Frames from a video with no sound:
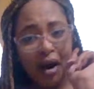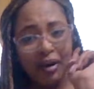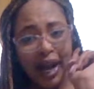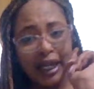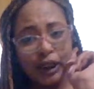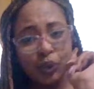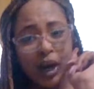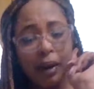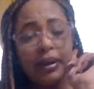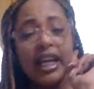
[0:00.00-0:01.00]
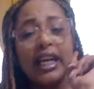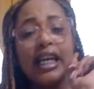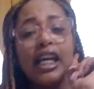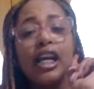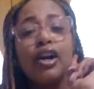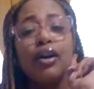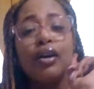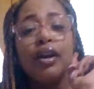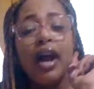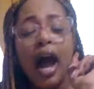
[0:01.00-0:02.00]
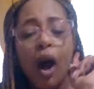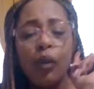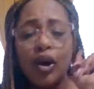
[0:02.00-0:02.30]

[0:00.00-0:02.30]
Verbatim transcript: Okay, is what I'm getting here. We're